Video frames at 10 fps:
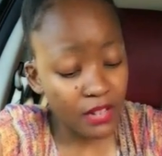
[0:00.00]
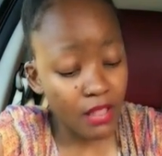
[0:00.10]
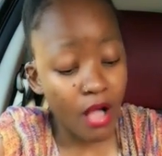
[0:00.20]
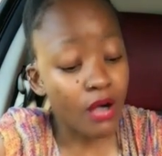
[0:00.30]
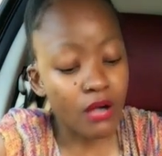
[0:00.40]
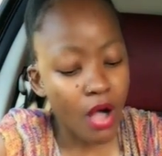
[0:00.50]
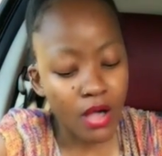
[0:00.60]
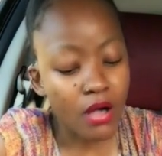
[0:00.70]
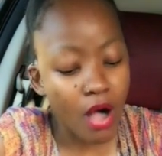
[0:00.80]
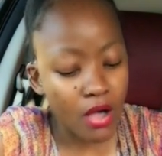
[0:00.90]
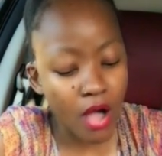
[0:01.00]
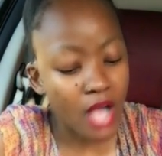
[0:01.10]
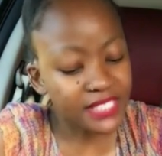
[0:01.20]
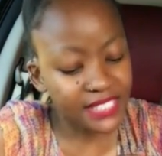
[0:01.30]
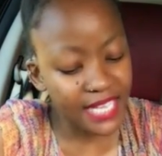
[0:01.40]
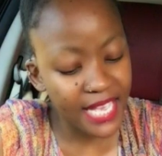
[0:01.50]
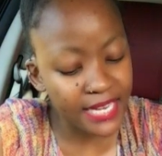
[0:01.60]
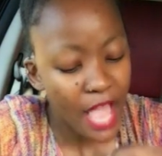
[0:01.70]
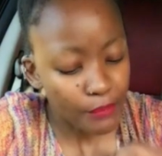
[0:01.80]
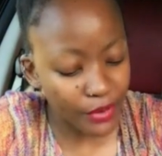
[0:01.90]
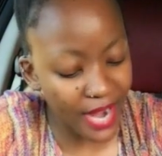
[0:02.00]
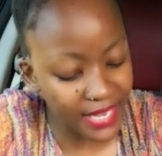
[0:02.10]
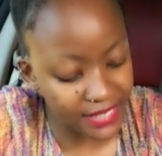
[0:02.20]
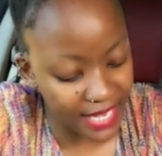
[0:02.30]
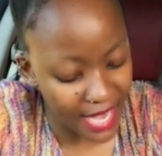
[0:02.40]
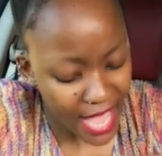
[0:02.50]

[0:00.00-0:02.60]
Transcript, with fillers: lost in praising,